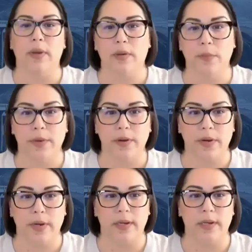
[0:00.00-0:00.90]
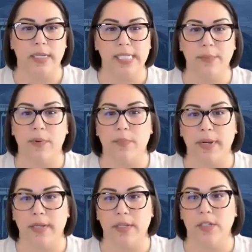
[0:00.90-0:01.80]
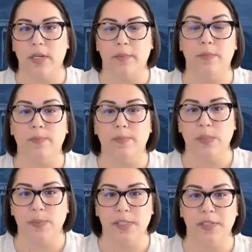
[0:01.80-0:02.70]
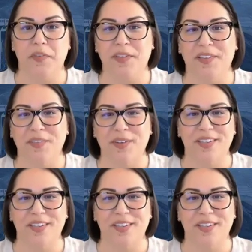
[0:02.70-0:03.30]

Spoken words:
are a separate branch, specifically focused